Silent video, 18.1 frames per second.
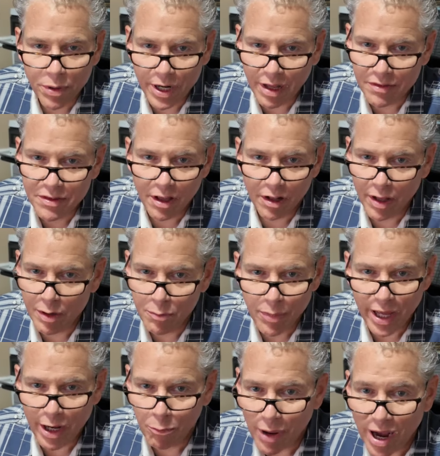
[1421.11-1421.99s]
I'll tell
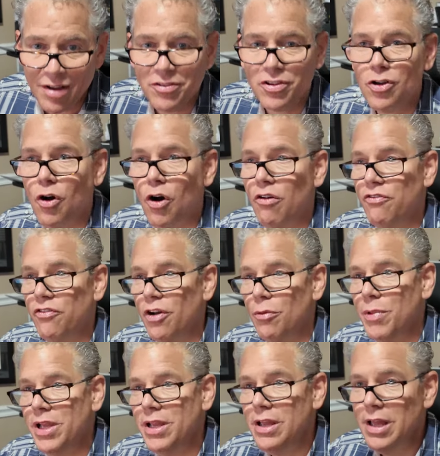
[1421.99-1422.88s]
anybody who buys a car from
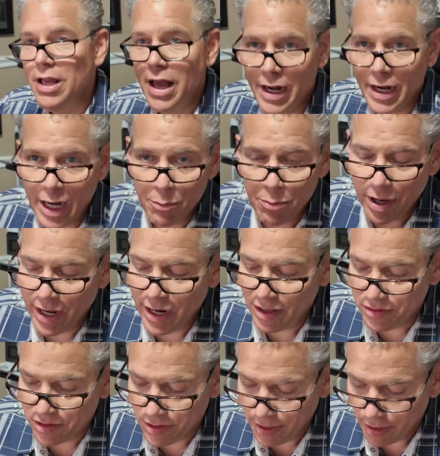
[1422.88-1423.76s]
me and anybody
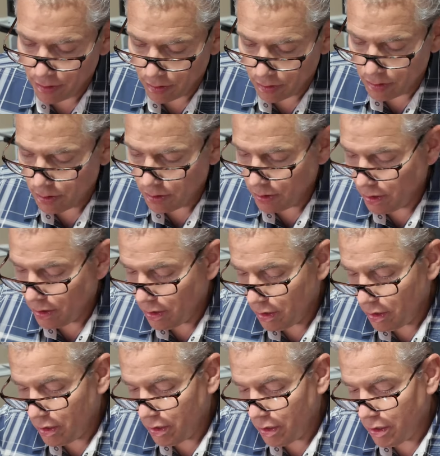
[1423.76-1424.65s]
that's a dealer.
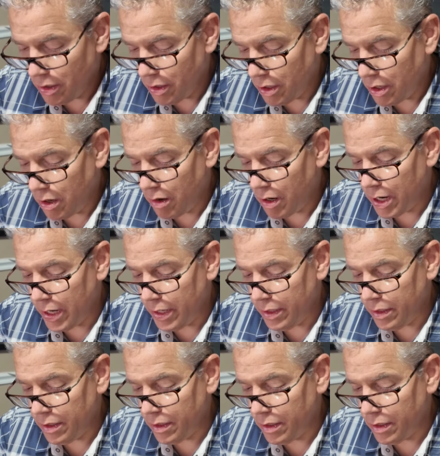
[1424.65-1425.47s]
All right.